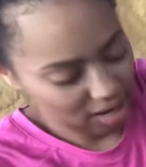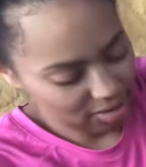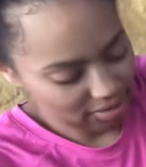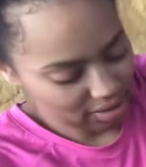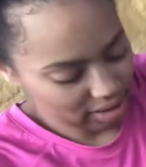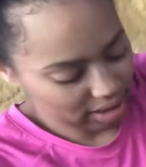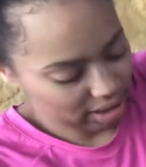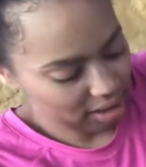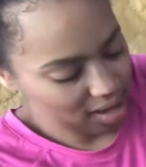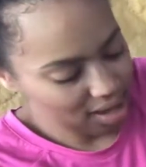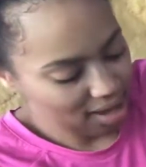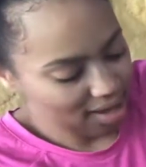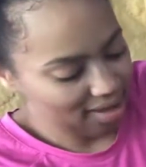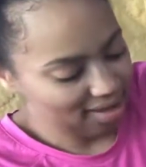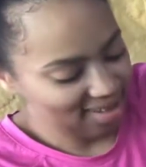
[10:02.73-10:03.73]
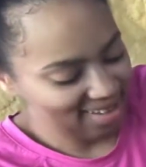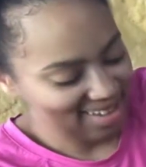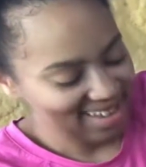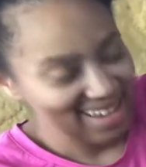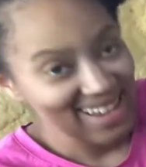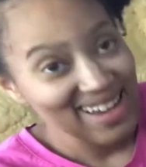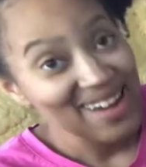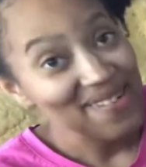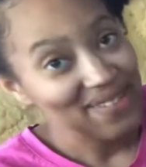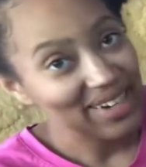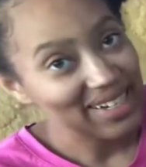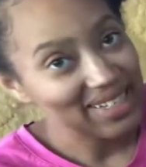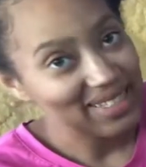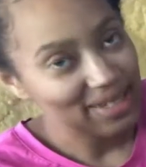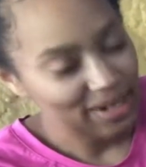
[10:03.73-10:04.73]
of funny. We're
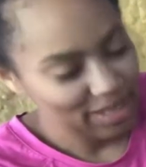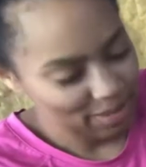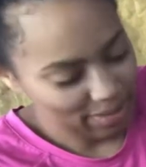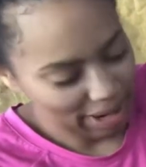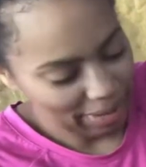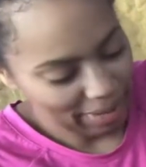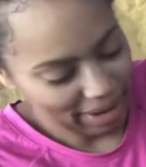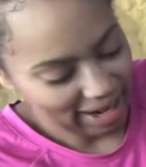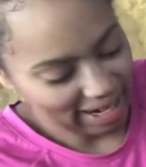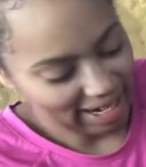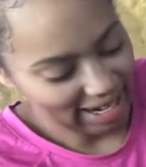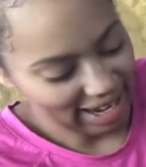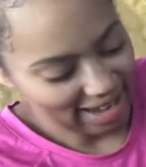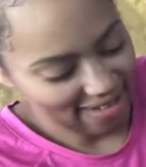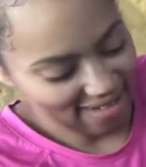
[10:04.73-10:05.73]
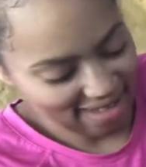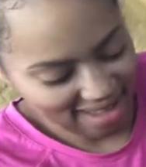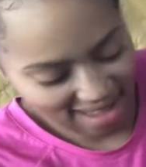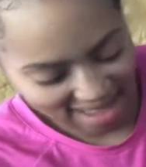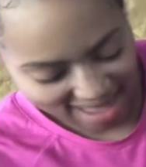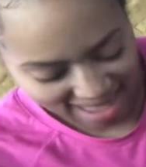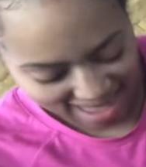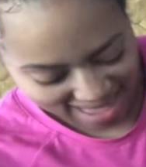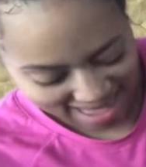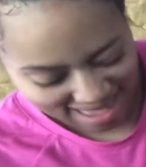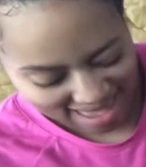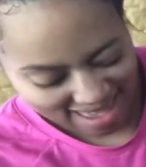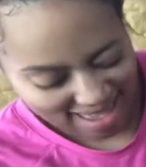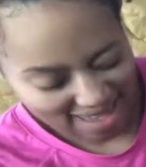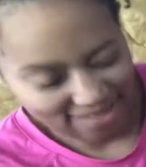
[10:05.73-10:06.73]
gonna start spray painting now.
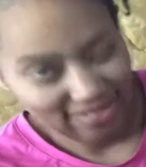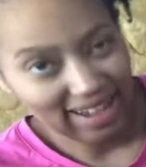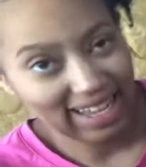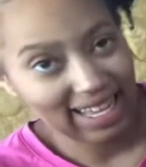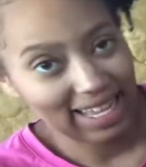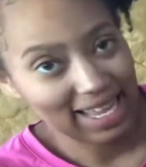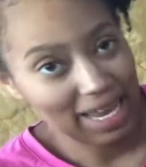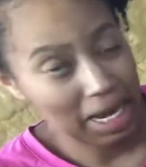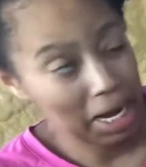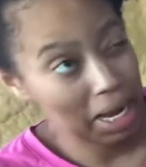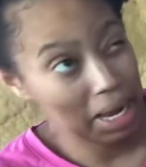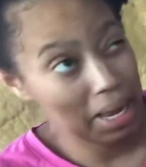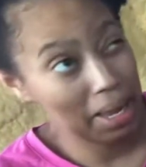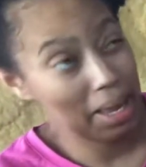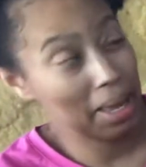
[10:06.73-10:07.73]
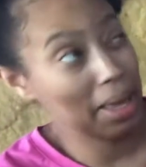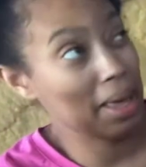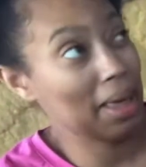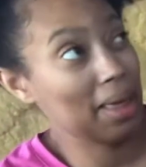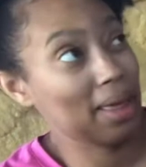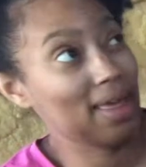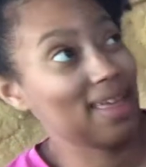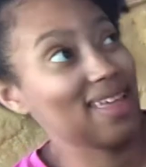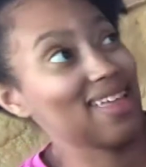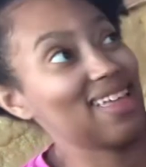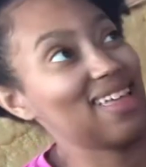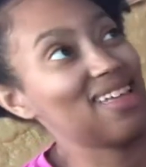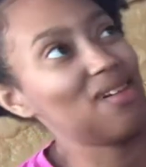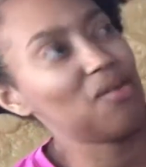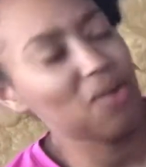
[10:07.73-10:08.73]
If I can.
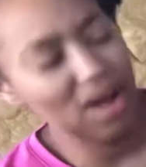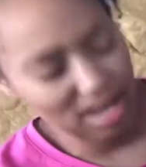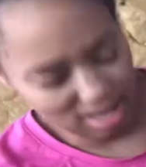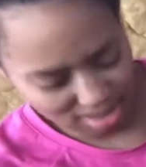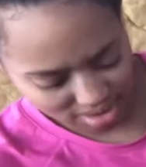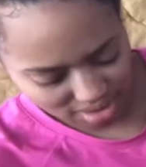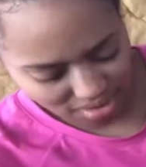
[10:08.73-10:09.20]
Why is this so